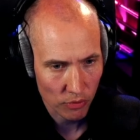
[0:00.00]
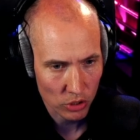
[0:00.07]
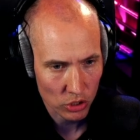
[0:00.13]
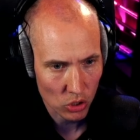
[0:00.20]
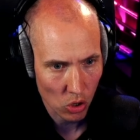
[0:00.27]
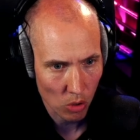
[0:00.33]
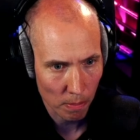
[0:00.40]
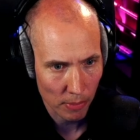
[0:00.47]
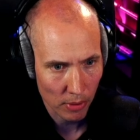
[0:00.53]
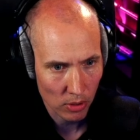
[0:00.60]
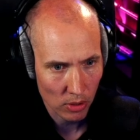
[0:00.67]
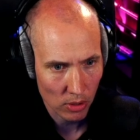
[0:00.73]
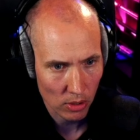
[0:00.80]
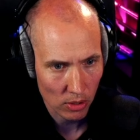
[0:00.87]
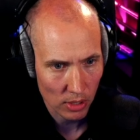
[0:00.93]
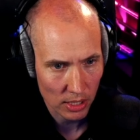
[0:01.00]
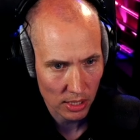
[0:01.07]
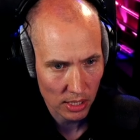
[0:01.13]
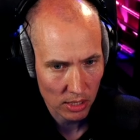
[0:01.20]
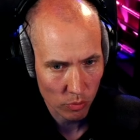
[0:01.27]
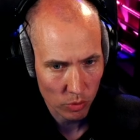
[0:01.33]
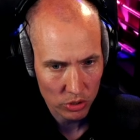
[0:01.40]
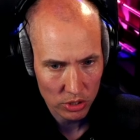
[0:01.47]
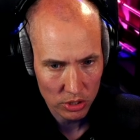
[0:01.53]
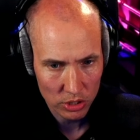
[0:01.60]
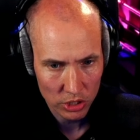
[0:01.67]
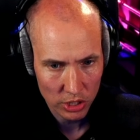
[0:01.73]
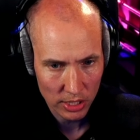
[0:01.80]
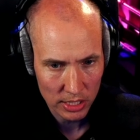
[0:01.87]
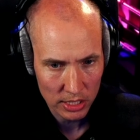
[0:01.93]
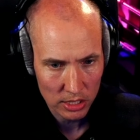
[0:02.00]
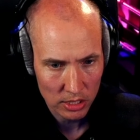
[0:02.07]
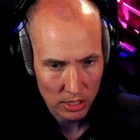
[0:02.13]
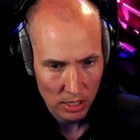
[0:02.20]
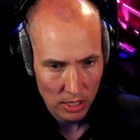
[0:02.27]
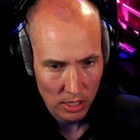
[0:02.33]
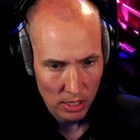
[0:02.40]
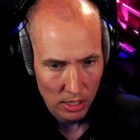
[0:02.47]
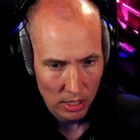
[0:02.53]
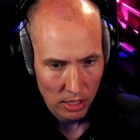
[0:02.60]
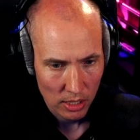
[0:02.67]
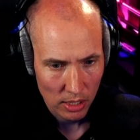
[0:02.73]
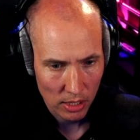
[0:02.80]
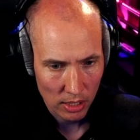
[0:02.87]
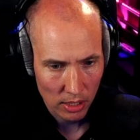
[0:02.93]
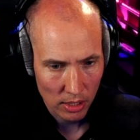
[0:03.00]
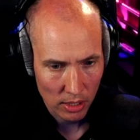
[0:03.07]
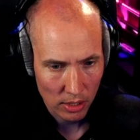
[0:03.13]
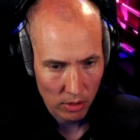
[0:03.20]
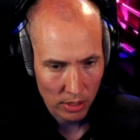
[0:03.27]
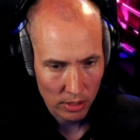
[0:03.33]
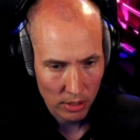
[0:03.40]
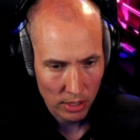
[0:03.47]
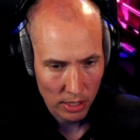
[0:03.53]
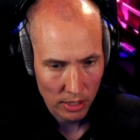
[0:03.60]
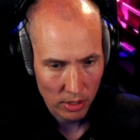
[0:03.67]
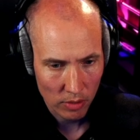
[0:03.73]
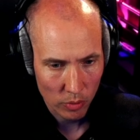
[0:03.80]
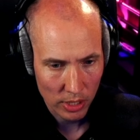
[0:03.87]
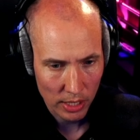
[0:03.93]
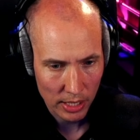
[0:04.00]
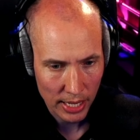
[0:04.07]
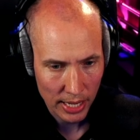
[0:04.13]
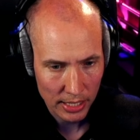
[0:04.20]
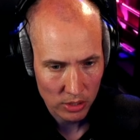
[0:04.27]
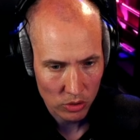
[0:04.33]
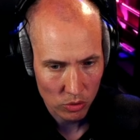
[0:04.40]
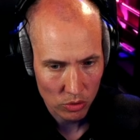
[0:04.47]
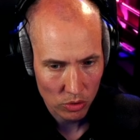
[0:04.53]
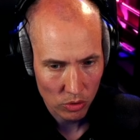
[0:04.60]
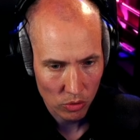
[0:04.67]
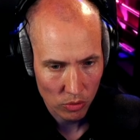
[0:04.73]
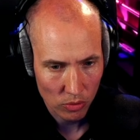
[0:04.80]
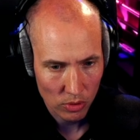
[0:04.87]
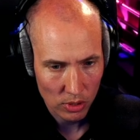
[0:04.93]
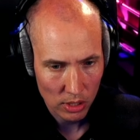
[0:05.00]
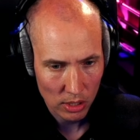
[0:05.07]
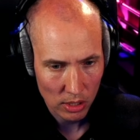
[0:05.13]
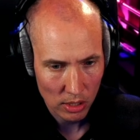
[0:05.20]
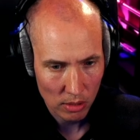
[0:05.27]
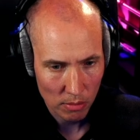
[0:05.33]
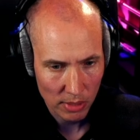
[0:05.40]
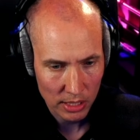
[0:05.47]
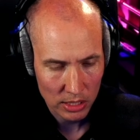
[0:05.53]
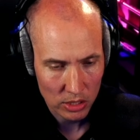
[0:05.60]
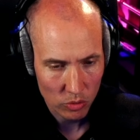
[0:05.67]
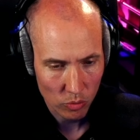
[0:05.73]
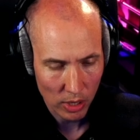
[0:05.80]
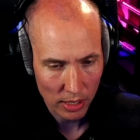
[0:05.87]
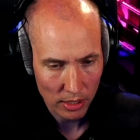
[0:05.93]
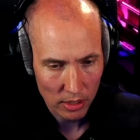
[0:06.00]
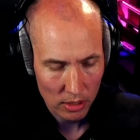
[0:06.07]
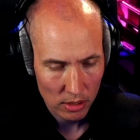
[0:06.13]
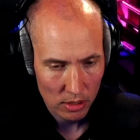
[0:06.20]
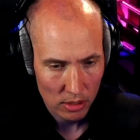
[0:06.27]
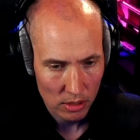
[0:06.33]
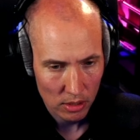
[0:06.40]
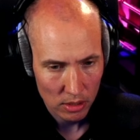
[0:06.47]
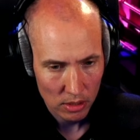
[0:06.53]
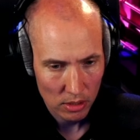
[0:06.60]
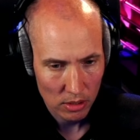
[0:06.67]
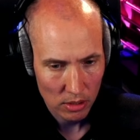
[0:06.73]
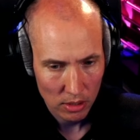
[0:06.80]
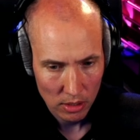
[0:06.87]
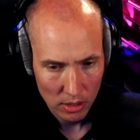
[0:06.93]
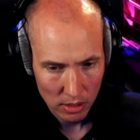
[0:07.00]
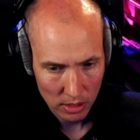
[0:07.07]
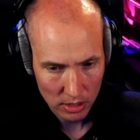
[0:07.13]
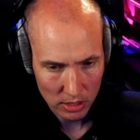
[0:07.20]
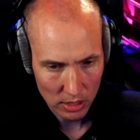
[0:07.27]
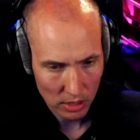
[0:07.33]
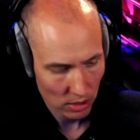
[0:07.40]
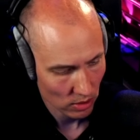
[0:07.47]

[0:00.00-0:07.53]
example, I think it was the cellist, and when I had it on the mix 1, let's see.